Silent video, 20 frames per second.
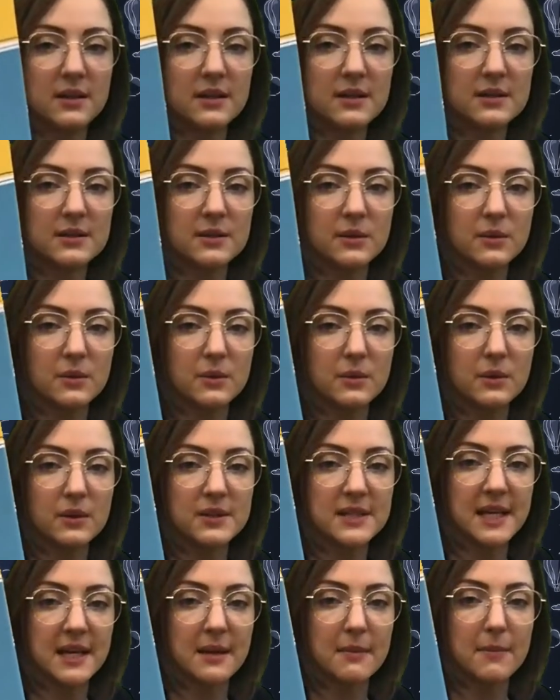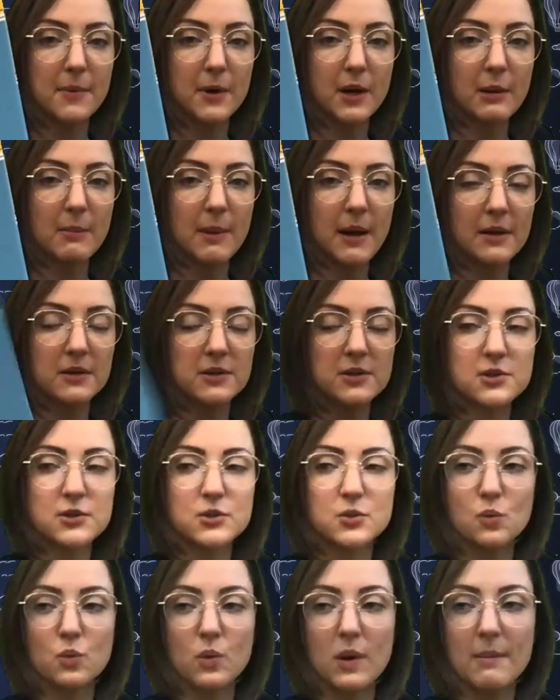So it looks like a book about
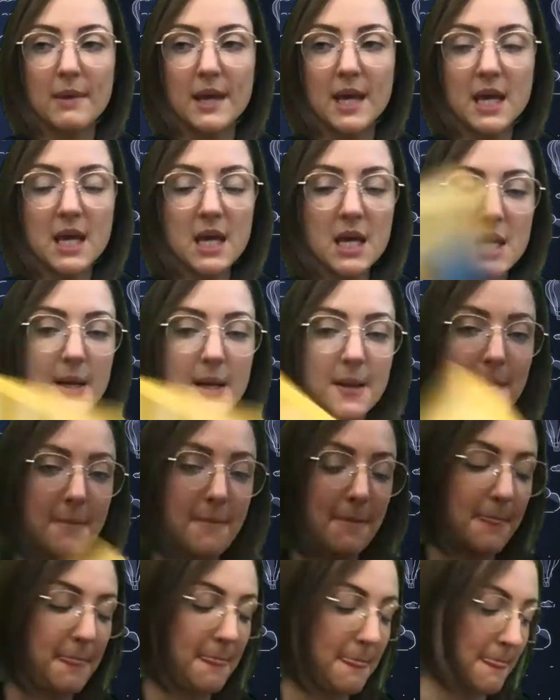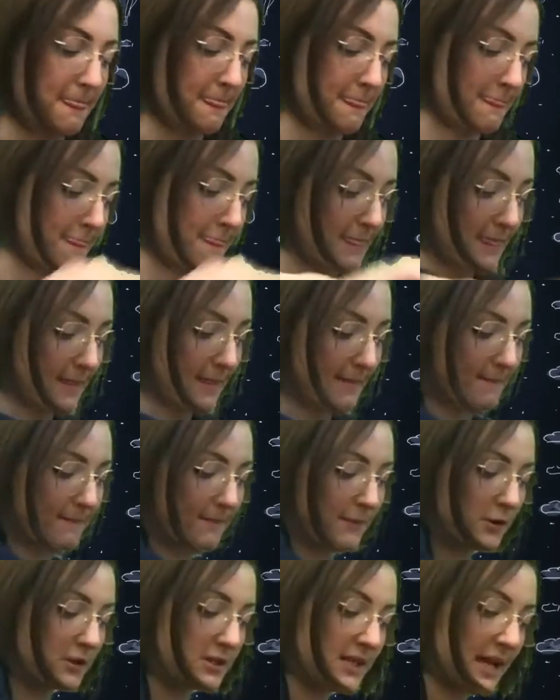swimming
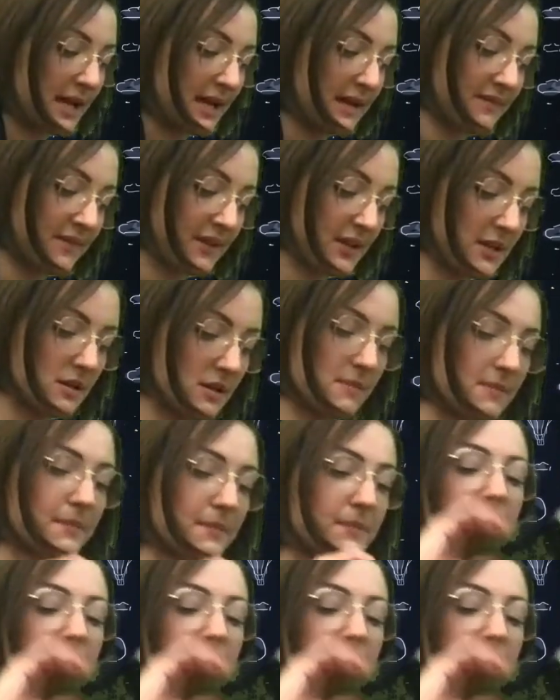or diving.